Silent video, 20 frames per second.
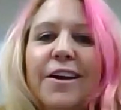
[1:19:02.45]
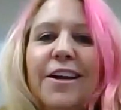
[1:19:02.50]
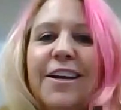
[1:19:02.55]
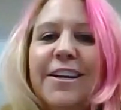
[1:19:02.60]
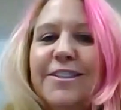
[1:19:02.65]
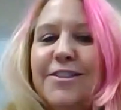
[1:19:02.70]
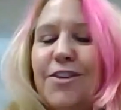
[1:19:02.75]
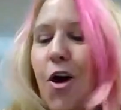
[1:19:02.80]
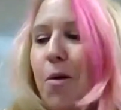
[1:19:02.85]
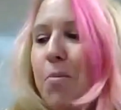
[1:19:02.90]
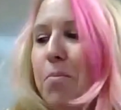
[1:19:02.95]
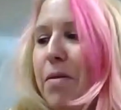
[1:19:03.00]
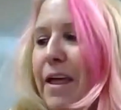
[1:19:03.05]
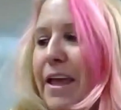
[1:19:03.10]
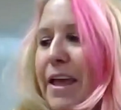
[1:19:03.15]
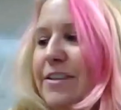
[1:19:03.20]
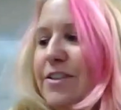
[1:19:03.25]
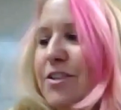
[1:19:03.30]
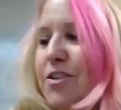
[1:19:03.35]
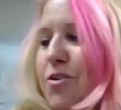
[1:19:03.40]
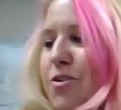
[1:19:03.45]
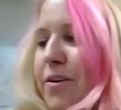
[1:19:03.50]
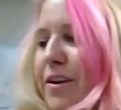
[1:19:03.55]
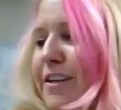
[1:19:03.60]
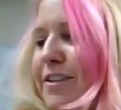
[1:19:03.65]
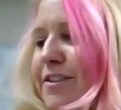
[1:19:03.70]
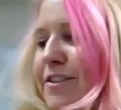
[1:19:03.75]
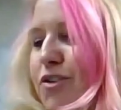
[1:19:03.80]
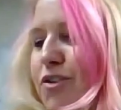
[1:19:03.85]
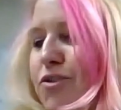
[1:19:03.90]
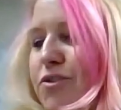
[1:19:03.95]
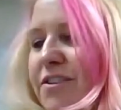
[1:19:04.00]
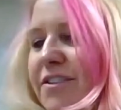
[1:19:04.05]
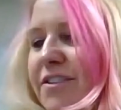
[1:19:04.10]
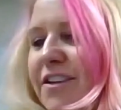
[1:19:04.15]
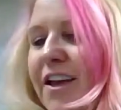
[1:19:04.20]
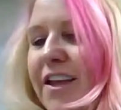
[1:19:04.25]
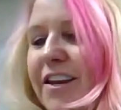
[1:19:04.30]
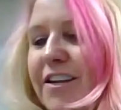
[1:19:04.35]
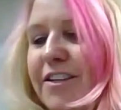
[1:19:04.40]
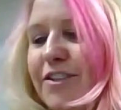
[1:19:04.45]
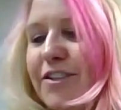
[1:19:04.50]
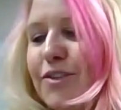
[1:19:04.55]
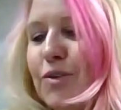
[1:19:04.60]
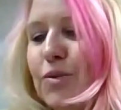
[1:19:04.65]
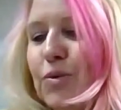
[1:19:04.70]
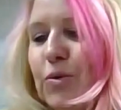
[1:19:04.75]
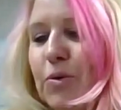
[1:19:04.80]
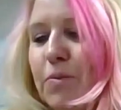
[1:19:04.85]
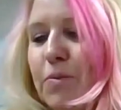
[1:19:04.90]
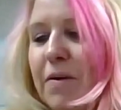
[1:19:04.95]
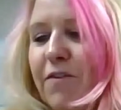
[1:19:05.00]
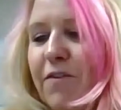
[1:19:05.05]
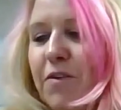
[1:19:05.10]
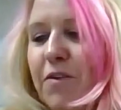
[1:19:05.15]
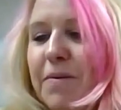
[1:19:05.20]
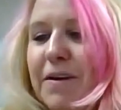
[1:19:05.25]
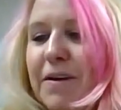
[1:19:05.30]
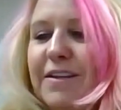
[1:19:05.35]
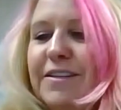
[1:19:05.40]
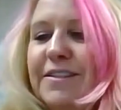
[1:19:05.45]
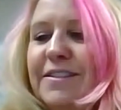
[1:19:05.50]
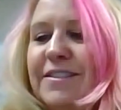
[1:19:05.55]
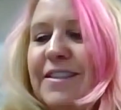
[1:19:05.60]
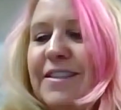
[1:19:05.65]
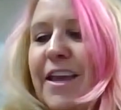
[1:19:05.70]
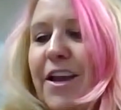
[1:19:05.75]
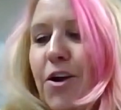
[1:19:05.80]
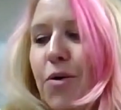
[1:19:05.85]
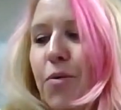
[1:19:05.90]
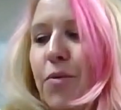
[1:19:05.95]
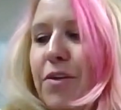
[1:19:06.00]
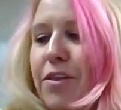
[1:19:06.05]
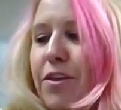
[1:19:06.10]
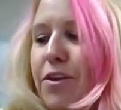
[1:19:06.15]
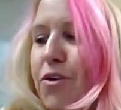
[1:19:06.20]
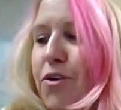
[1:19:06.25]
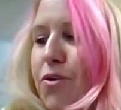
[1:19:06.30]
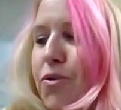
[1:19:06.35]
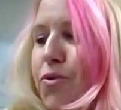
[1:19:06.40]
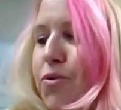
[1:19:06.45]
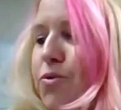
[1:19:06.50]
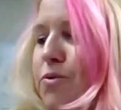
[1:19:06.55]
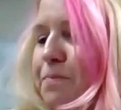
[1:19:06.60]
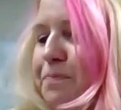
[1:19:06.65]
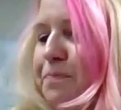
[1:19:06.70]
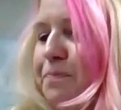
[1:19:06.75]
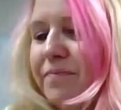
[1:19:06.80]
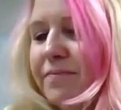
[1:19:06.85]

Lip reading: It's all blank screen, so you just kind of assume everybody's there with you,